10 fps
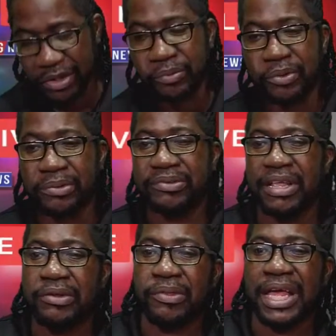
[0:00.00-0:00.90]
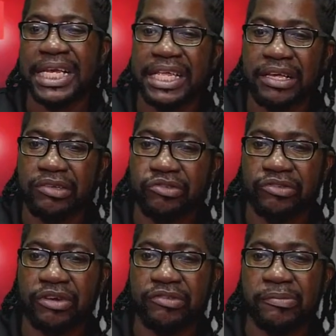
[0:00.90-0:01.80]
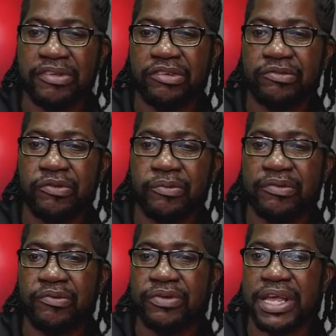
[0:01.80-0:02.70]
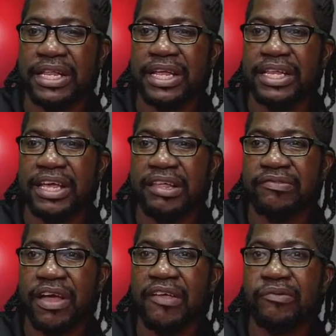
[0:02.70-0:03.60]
we will send you that link. So send us a message, 414-9995.